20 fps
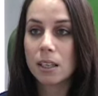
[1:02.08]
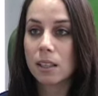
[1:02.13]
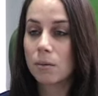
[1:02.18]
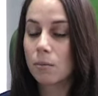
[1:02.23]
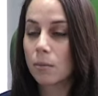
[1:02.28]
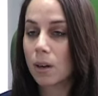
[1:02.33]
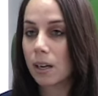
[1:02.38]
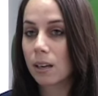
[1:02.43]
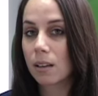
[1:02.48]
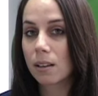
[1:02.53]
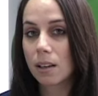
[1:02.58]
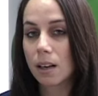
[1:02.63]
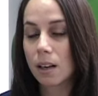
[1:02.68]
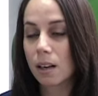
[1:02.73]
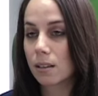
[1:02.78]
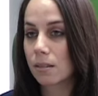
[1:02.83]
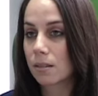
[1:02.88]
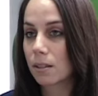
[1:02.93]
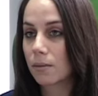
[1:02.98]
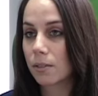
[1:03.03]
In one
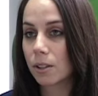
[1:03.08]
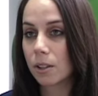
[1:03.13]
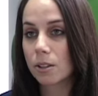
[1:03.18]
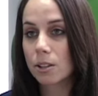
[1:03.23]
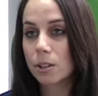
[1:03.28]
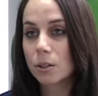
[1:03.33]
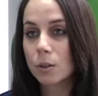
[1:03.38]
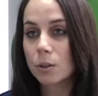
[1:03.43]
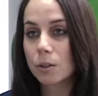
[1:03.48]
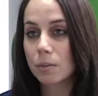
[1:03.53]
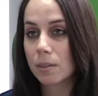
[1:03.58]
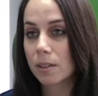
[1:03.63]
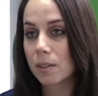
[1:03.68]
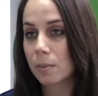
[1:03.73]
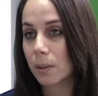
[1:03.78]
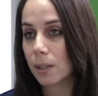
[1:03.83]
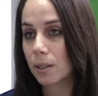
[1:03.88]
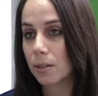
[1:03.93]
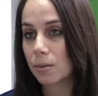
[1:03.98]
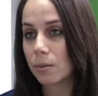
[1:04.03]
class, you've got children with
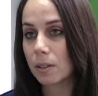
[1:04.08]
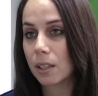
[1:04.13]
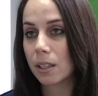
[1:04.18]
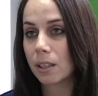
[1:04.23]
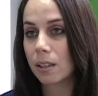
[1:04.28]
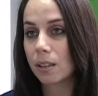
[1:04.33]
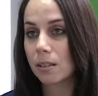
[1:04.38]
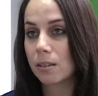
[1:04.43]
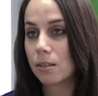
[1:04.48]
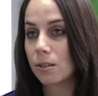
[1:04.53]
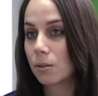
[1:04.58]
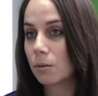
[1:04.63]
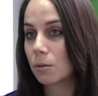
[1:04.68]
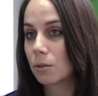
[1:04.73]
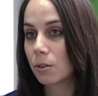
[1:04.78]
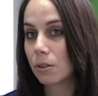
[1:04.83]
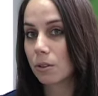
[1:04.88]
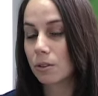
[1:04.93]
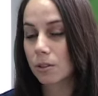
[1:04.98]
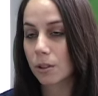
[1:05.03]
special needs,
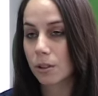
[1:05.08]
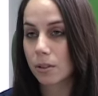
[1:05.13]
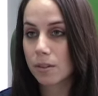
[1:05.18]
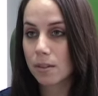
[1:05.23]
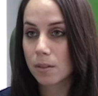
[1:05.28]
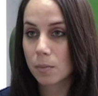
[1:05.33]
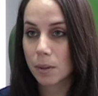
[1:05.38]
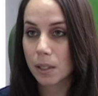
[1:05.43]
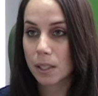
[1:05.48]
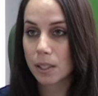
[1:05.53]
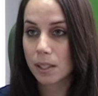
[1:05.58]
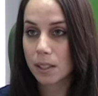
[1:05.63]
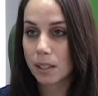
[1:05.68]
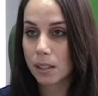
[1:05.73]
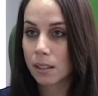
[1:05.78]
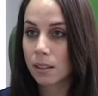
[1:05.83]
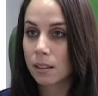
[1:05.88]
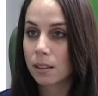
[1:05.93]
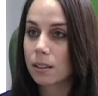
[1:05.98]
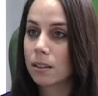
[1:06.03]
children who don't speak
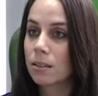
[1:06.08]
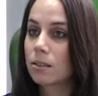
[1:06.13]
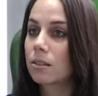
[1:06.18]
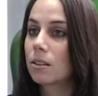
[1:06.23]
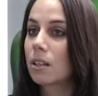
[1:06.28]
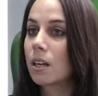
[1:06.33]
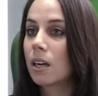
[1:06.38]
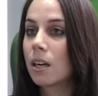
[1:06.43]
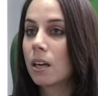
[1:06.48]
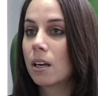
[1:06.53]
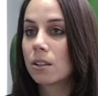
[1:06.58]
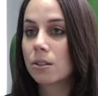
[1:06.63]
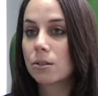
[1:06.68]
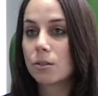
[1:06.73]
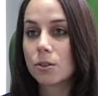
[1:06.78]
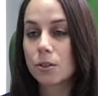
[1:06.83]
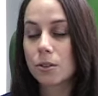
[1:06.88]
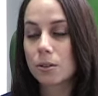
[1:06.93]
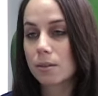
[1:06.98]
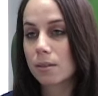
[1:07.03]
English,
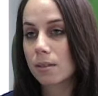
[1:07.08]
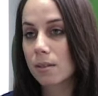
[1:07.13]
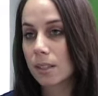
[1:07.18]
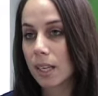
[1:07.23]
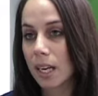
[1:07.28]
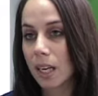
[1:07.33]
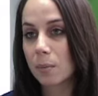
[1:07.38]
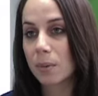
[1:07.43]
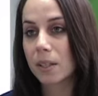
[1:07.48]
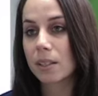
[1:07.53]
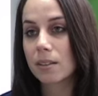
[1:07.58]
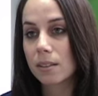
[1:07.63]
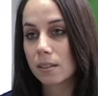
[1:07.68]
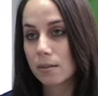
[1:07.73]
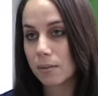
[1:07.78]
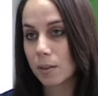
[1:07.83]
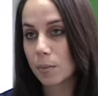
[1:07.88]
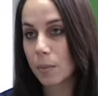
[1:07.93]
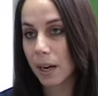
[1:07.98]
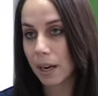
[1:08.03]
children who are statemented
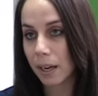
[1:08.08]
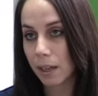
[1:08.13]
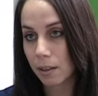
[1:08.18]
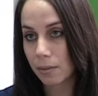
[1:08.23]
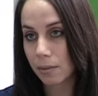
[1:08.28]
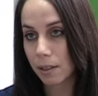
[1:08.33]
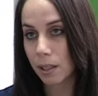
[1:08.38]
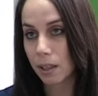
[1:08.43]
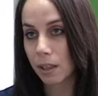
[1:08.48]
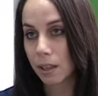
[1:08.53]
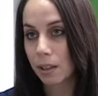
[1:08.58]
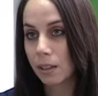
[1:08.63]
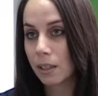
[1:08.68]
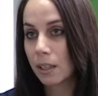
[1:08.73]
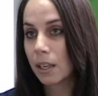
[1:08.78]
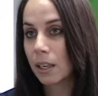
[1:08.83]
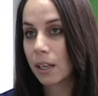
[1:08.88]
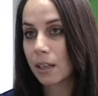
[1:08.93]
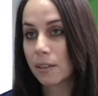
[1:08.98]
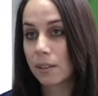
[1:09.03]
for behaviour,
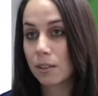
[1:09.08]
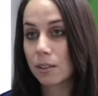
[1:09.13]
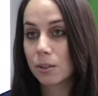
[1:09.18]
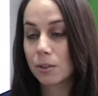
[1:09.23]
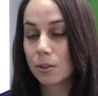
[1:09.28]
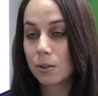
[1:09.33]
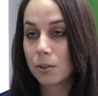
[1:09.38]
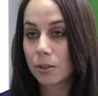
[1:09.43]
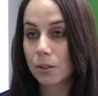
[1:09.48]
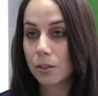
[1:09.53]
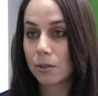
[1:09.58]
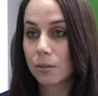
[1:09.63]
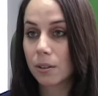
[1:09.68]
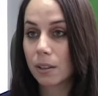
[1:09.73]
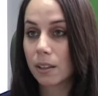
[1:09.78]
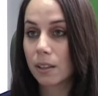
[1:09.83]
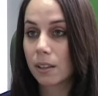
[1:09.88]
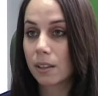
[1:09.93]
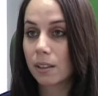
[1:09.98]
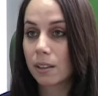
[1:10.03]
and then children who
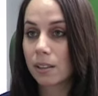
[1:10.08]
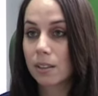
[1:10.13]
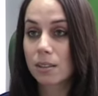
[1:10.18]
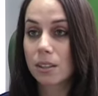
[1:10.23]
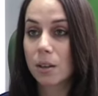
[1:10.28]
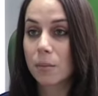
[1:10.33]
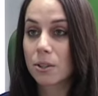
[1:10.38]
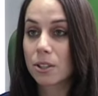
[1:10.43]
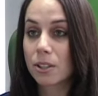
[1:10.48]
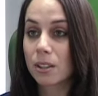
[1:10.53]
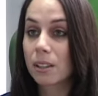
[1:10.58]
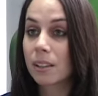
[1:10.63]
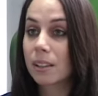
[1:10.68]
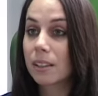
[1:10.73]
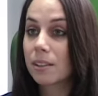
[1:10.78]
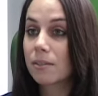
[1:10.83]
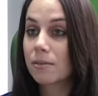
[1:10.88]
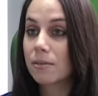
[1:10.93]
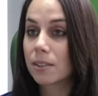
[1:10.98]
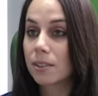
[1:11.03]
are exceptionally
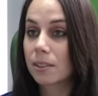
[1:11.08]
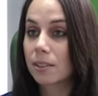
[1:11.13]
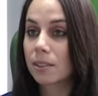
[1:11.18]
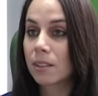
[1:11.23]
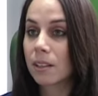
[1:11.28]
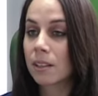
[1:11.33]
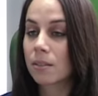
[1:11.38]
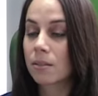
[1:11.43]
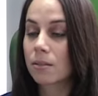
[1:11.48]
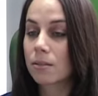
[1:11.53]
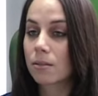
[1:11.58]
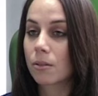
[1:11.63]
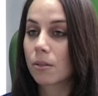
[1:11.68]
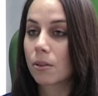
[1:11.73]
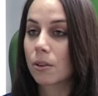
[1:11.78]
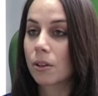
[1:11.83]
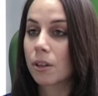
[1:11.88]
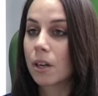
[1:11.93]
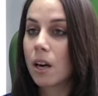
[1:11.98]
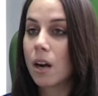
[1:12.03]
gifted. And
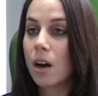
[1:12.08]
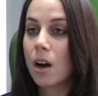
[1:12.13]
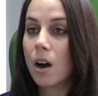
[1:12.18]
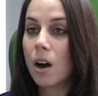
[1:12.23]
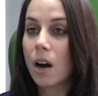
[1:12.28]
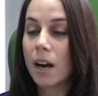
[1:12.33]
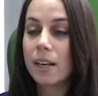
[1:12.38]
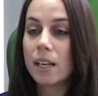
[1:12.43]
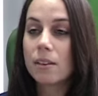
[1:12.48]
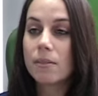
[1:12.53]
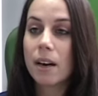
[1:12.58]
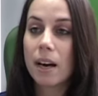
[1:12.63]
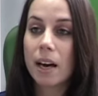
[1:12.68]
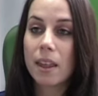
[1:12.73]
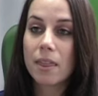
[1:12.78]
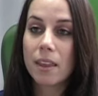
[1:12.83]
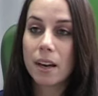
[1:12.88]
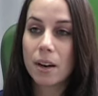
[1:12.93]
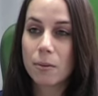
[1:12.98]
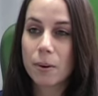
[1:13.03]
so I never
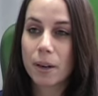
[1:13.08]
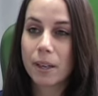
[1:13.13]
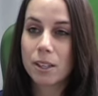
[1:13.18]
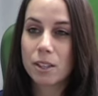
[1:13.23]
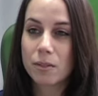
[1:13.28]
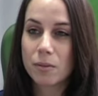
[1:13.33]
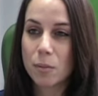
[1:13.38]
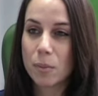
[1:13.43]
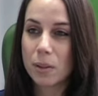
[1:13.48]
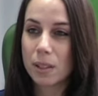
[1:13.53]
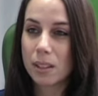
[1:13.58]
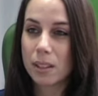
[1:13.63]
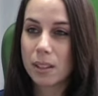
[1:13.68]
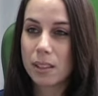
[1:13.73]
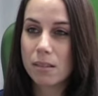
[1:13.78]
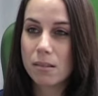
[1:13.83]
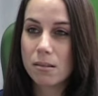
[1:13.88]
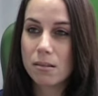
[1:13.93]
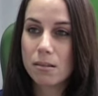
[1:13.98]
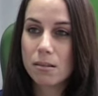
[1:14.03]
had that range of
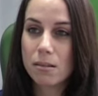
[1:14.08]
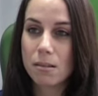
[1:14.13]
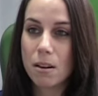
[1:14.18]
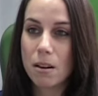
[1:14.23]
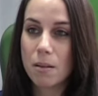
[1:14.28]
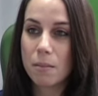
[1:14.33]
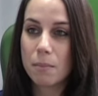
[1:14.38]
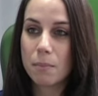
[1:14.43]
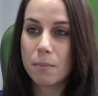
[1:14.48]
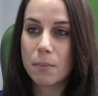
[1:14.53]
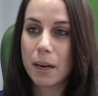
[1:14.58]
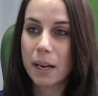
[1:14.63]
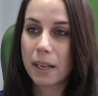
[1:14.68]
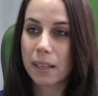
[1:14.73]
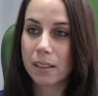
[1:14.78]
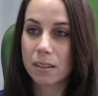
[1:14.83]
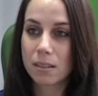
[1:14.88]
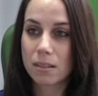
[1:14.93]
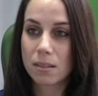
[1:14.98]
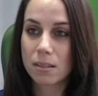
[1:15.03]
abilities
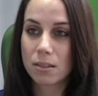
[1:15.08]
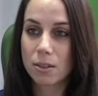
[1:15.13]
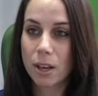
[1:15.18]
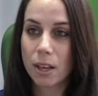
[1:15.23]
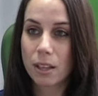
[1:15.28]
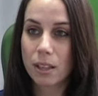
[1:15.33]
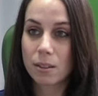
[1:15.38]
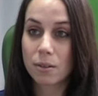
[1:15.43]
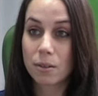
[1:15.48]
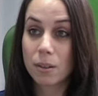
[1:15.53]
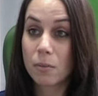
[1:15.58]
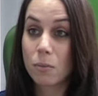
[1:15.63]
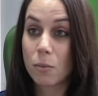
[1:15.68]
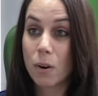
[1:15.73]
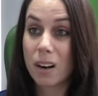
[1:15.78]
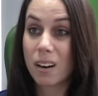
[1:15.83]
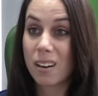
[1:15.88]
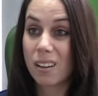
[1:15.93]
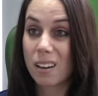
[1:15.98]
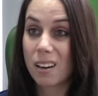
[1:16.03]
back in Australia, not in
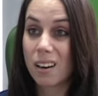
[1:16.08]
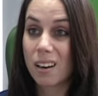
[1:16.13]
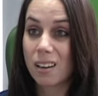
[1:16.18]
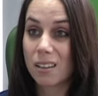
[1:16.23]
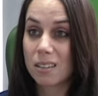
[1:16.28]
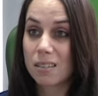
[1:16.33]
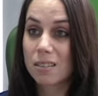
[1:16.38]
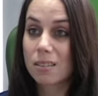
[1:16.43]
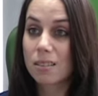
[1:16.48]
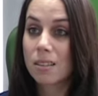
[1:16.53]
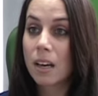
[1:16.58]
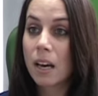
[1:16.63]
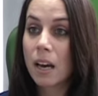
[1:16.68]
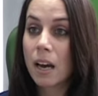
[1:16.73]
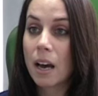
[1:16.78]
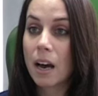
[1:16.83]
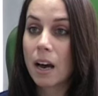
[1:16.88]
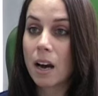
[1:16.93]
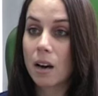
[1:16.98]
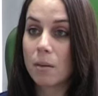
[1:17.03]
one class.
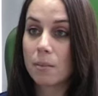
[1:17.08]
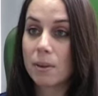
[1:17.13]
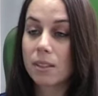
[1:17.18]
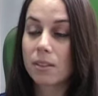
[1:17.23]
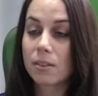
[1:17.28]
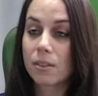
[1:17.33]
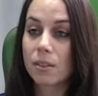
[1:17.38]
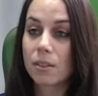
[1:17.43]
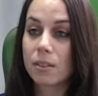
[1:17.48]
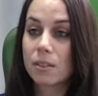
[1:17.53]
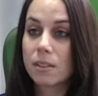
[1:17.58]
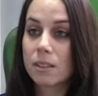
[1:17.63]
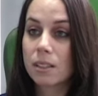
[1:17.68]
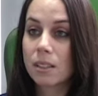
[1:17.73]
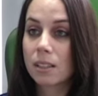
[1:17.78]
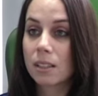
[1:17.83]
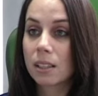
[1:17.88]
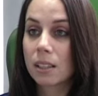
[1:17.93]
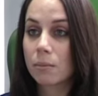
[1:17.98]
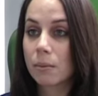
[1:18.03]
And so
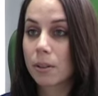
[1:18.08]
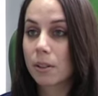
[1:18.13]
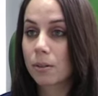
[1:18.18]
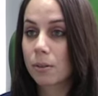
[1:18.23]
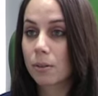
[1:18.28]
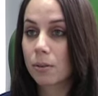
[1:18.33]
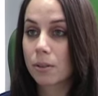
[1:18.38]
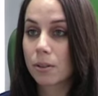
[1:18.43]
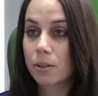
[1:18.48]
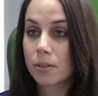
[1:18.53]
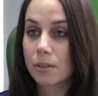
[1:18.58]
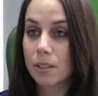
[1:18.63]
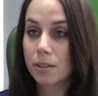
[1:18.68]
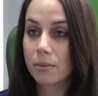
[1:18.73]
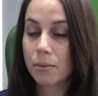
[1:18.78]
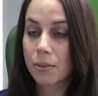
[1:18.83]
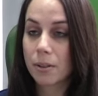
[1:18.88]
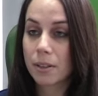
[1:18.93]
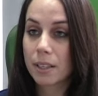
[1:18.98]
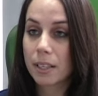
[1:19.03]
dealing with all those
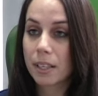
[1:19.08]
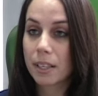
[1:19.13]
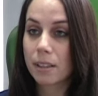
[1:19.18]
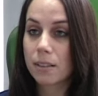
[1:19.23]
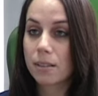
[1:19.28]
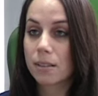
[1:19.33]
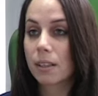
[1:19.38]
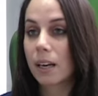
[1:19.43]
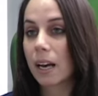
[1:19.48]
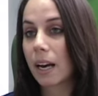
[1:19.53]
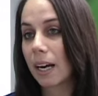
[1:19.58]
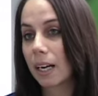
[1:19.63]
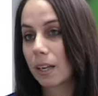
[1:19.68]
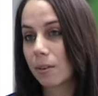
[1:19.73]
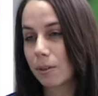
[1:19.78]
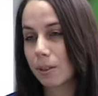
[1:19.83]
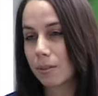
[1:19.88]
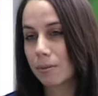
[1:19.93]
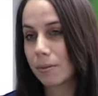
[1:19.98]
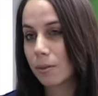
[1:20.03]
different needs and
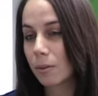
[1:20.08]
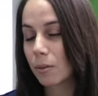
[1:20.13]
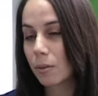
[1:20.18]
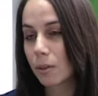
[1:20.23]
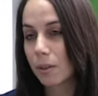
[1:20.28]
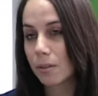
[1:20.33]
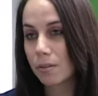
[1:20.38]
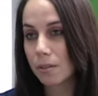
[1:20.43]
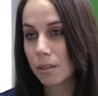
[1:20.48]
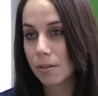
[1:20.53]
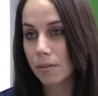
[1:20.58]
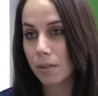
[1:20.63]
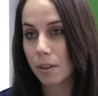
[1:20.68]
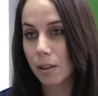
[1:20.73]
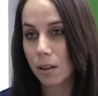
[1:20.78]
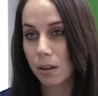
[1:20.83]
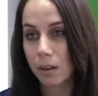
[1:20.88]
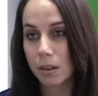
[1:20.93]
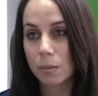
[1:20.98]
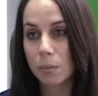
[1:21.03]
catering for all those
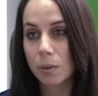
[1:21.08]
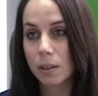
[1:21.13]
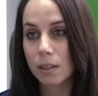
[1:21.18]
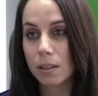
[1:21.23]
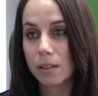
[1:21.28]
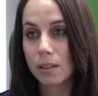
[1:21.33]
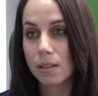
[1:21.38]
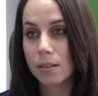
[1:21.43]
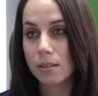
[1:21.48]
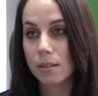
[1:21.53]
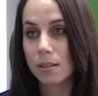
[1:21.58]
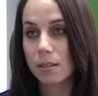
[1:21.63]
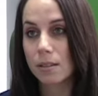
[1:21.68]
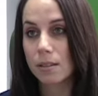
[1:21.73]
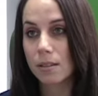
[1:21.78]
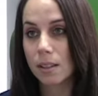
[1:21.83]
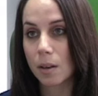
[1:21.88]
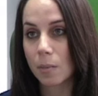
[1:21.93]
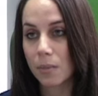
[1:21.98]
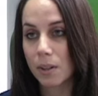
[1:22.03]
different learning abilities is
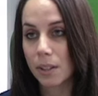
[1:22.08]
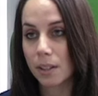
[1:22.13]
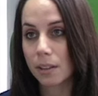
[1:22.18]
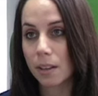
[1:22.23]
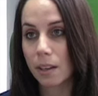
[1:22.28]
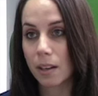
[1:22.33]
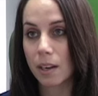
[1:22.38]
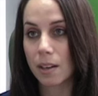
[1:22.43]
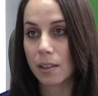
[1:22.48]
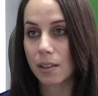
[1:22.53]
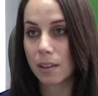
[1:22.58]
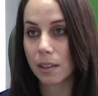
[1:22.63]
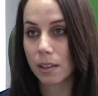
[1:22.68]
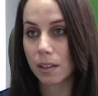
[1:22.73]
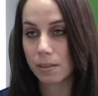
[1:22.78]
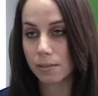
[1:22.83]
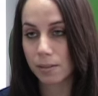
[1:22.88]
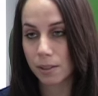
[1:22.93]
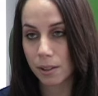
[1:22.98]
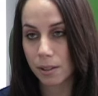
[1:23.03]
something that I
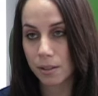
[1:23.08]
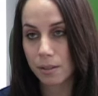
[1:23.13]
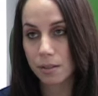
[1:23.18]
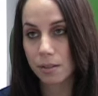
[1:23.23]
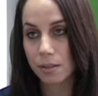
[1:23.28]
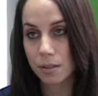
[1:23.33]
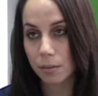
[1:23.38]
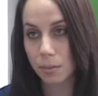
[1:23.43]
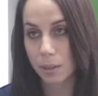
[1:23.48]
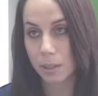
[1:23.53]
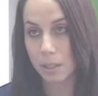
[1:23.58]
think I've learned to do